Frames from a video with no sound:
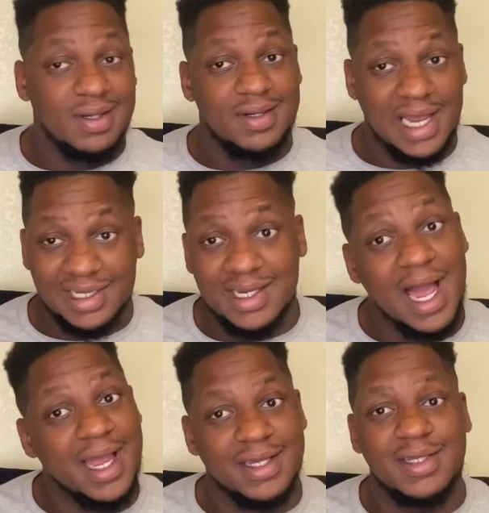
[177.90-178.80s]
That's
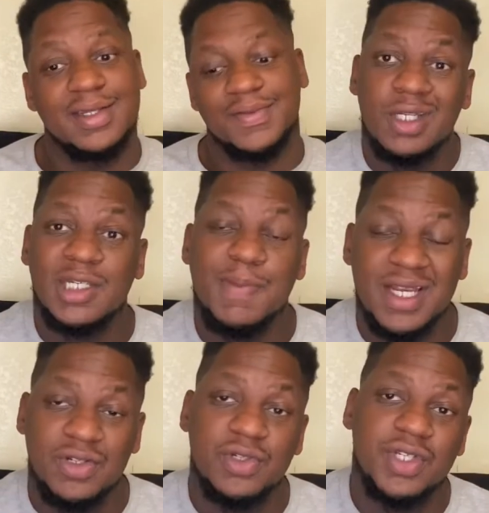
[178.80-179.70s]
nice.
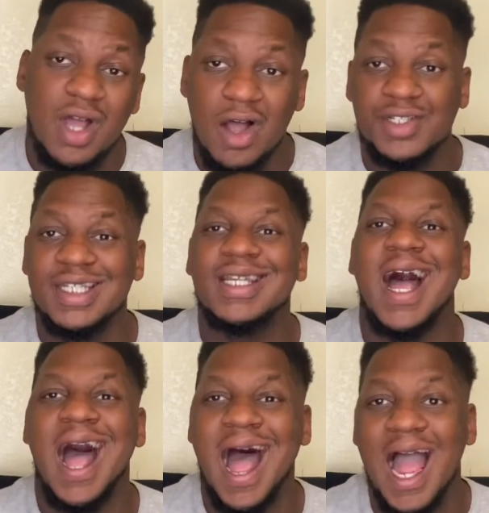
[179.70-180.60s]
Special sauce is a
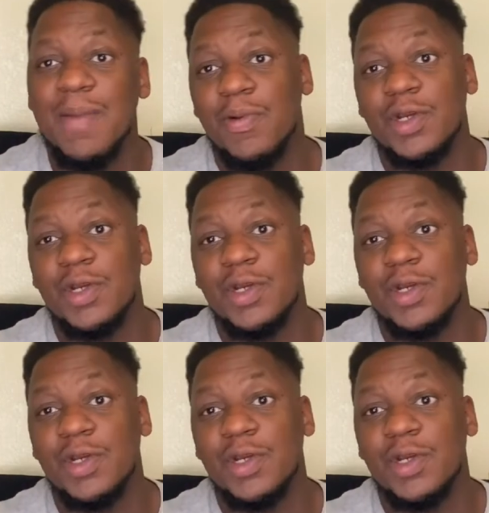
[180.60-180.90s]
hybrid